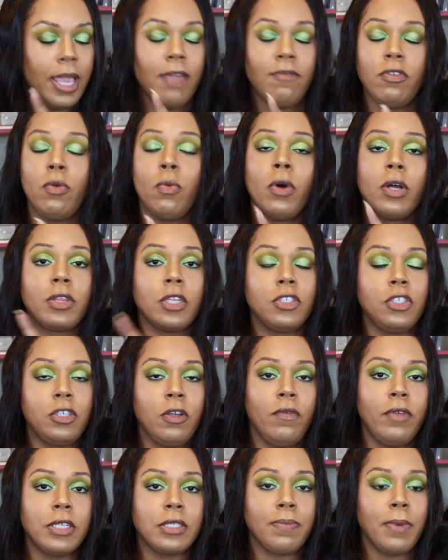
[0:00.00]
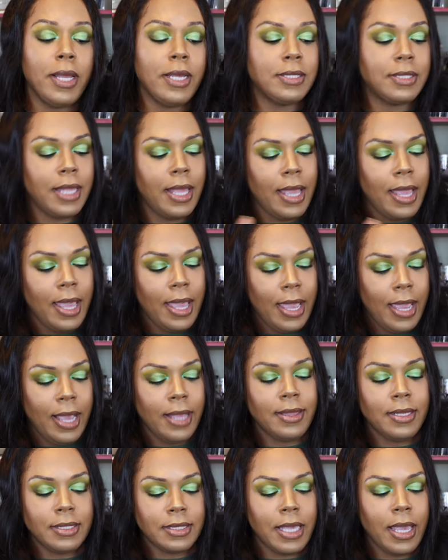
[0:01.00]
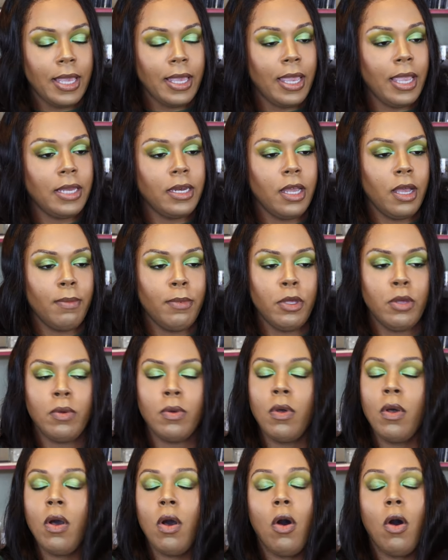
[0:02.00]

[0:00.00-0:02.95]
If you want the Juvia's Place and this KKW,